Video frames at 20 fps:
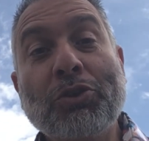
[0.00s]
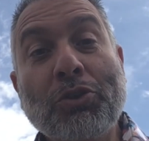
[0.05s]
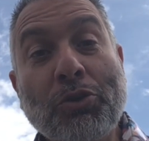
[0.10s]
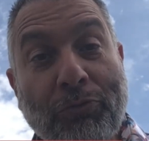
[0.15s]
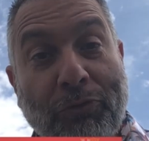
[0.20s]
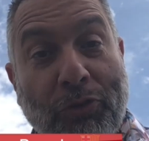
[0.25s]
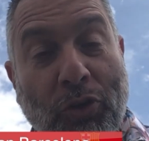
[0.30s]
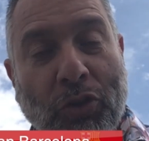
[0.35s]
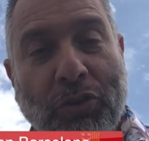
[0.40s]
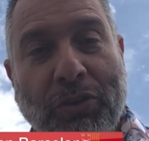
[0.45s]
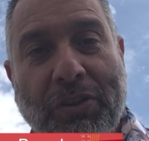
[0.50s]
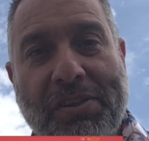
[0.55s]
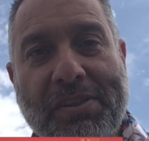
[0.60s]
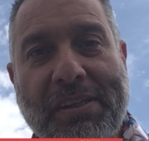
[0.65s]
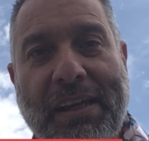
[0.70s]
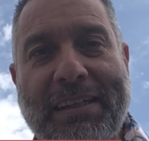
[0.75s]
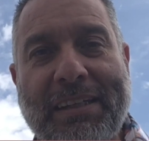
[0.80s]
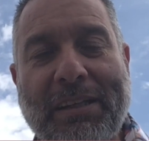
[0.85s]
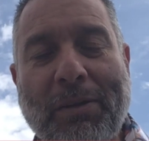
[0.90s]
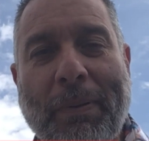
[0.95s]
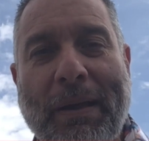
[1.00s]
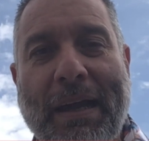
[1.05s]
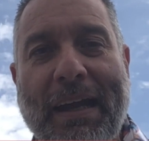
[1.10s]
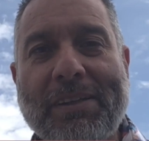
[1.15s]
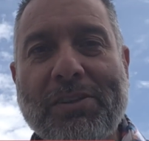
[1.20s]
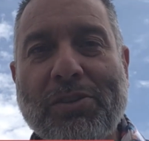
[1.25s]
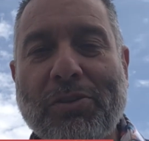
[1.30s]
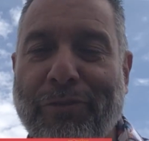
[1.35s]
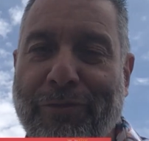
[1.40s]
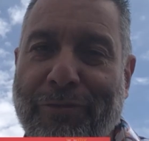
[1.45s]
You've got the
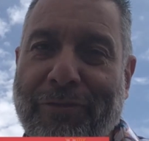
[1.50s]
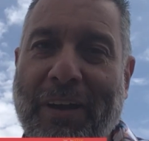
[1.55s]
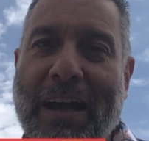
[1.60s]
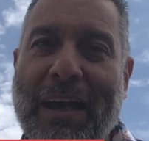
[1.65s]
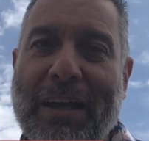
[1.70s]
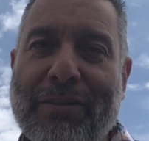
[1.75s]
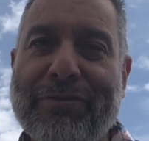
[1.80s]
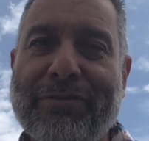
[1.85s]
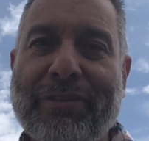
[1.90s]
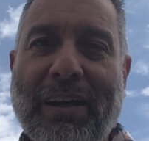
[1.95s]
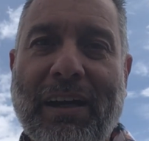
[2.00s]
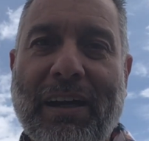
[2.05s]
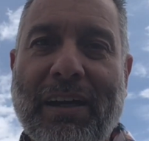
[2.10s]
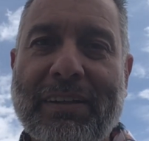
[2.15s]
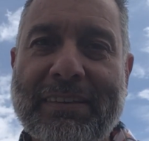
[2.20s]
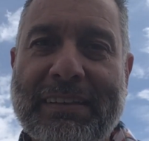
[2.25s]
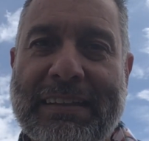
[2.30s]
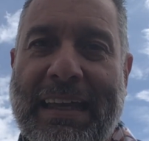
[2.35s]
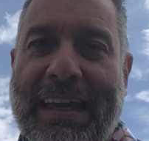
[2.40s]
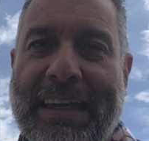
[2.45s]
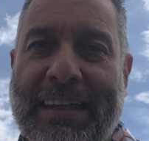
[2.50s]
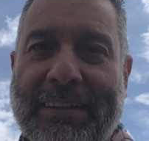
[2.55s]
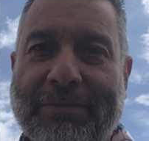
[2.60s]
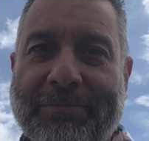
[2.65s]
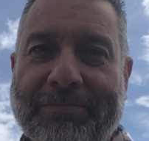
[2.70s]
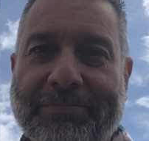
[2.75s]
centre-back. So 5 are there.